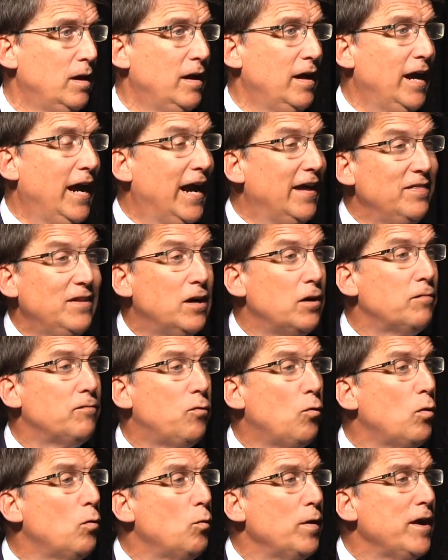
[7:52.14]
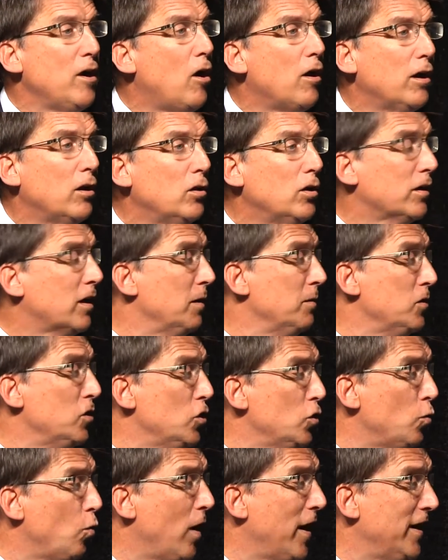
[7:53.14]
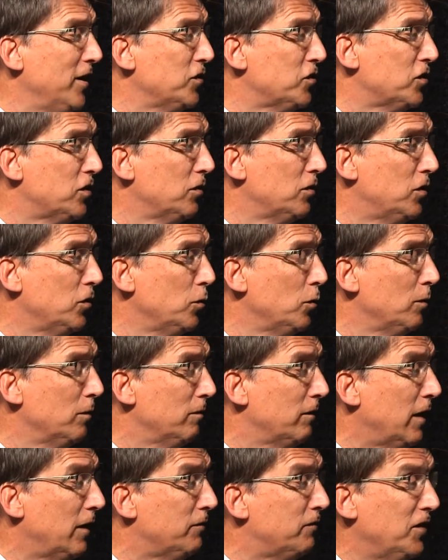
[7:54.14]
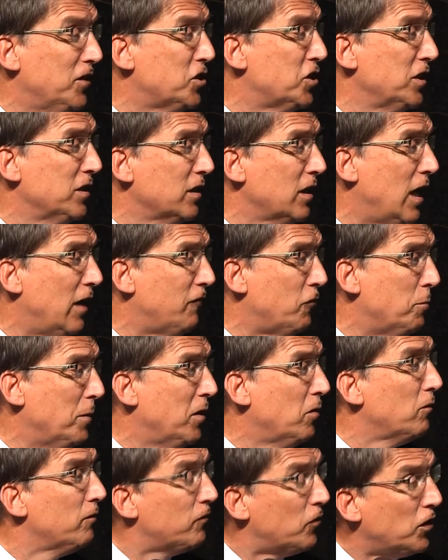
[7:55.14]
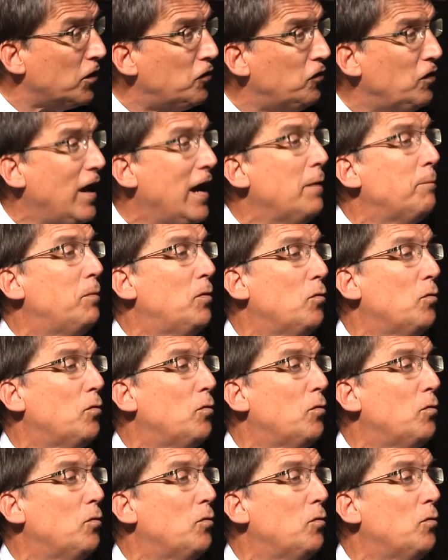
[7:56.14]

And therefore, we ought to look at new ways to do efficient government. For example,